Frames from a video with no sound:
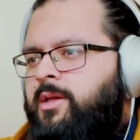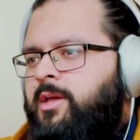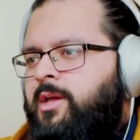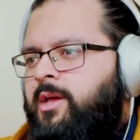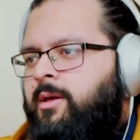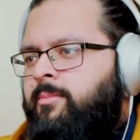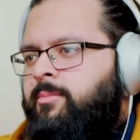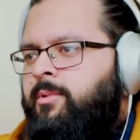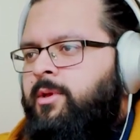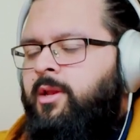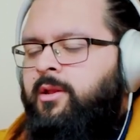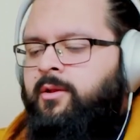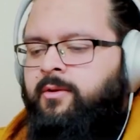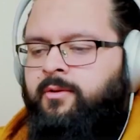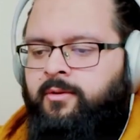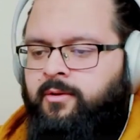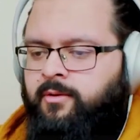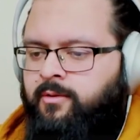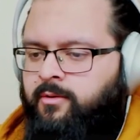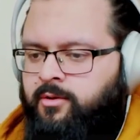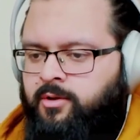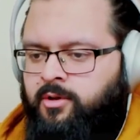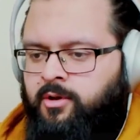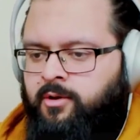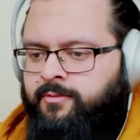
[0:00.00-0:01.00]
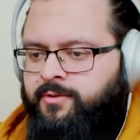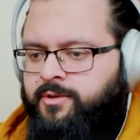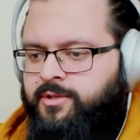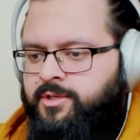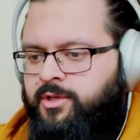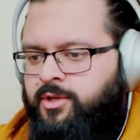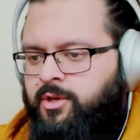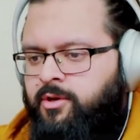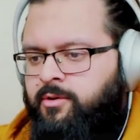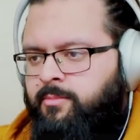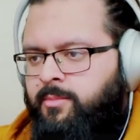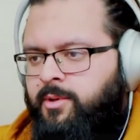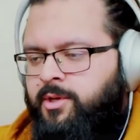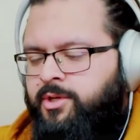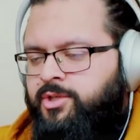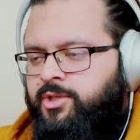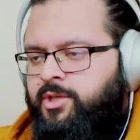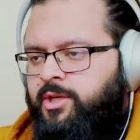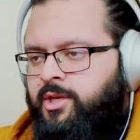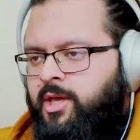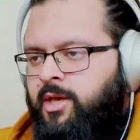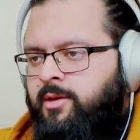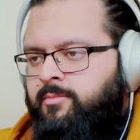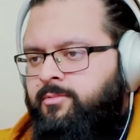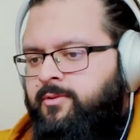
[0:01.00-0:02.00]
Obviously don't
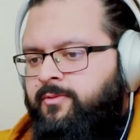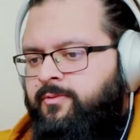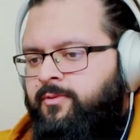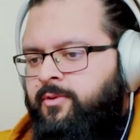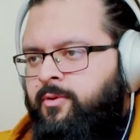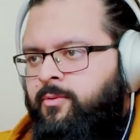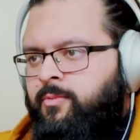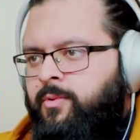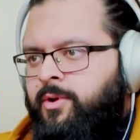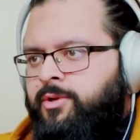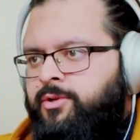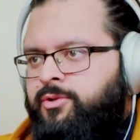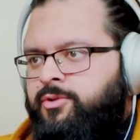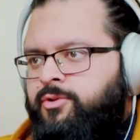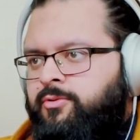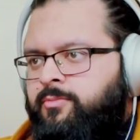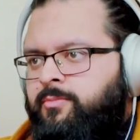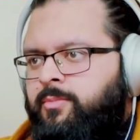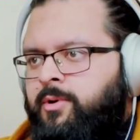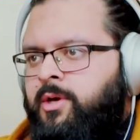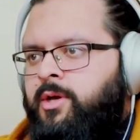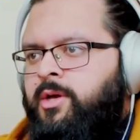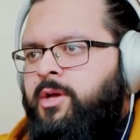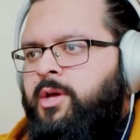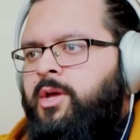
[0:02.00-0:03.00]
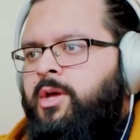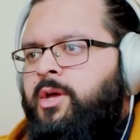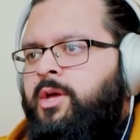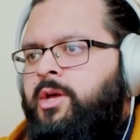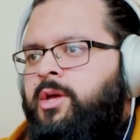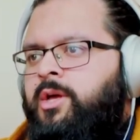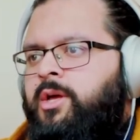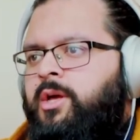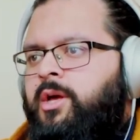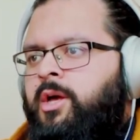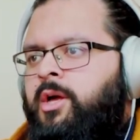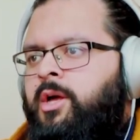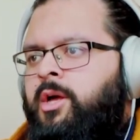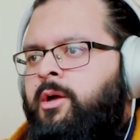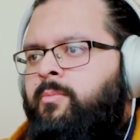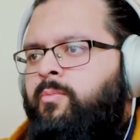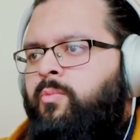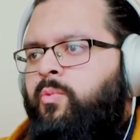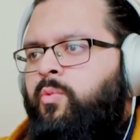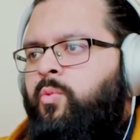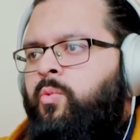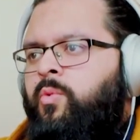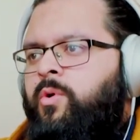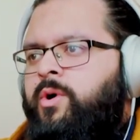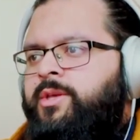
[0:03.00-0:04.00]
mention names if you don't want to, but
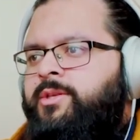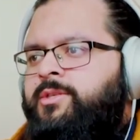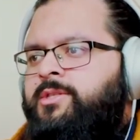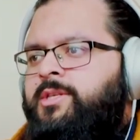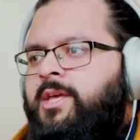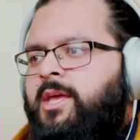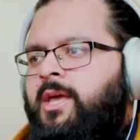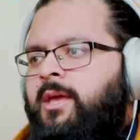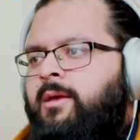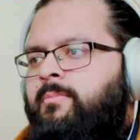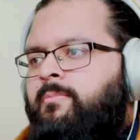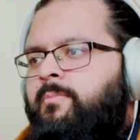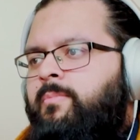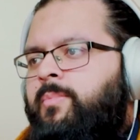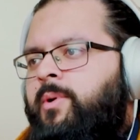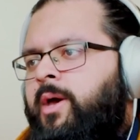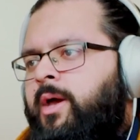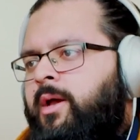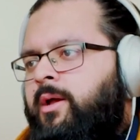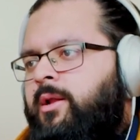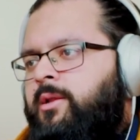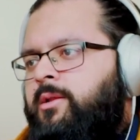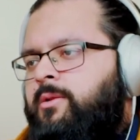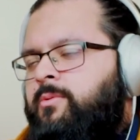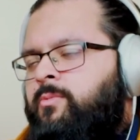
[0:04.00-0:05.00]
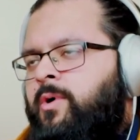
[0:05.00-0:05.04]
what is the impact?